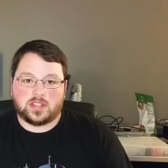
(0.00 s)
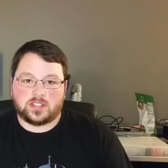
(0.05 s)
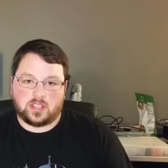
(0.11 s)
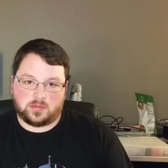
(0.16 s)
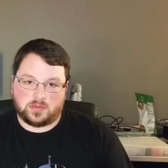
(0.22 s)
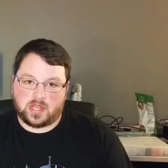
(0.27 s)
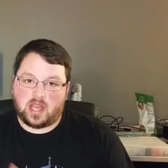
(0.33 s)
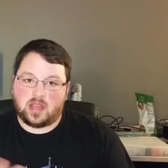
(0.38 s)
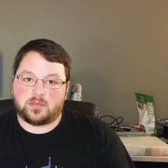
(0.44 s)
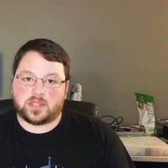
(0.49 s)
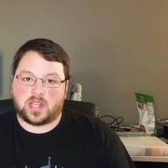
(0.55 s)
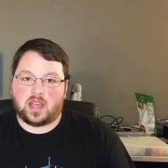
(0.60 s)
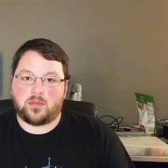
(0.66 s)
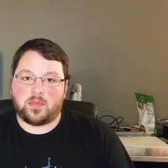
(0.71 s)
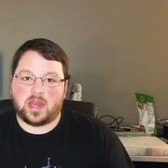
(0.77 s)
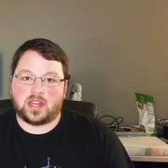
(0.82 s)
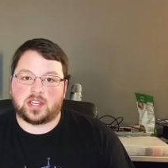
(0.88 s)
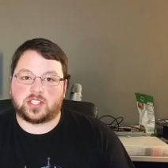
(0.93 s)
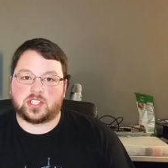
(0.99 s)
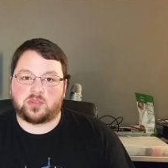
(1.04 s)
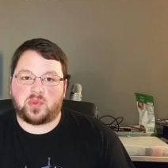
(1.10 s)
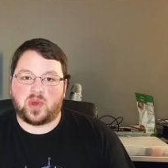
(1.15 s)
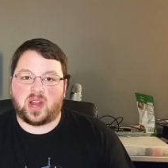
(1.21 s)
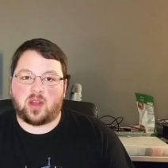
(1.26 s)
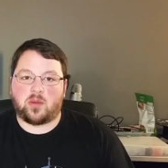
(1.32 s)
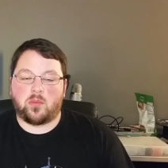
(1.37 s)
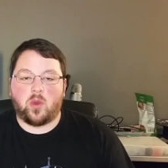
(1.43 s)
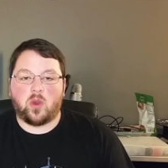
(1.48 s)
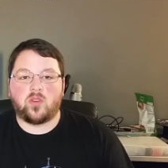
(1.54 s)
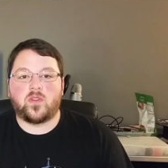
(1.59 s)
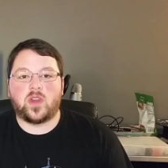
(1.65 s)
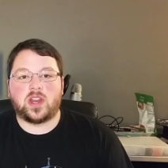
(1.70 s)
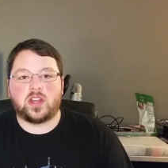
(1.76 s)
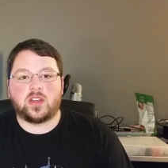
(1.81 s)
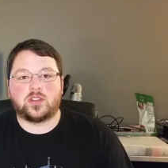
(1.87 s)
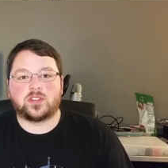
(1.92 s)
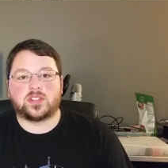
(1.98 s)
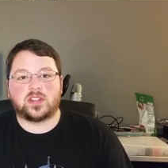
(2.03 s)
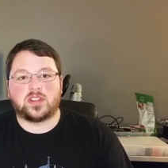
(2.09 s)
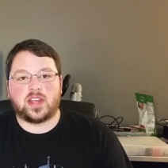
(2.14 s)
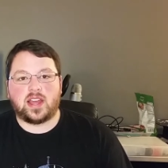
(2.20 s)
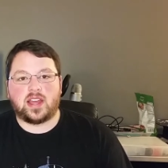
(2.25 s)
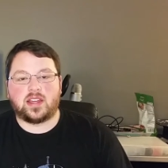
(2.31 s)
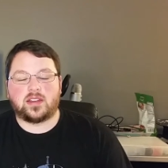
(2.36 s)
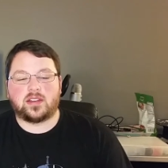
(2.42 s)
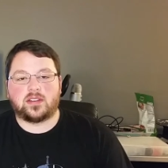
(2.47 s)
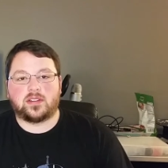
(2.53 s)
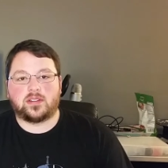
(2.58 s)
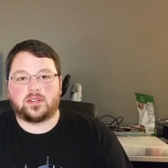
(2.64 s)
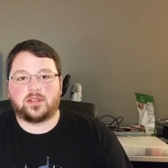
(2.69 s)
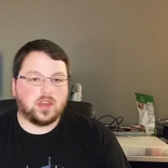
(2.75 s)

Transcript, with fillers: Sometimes I manage to put out more videos than that.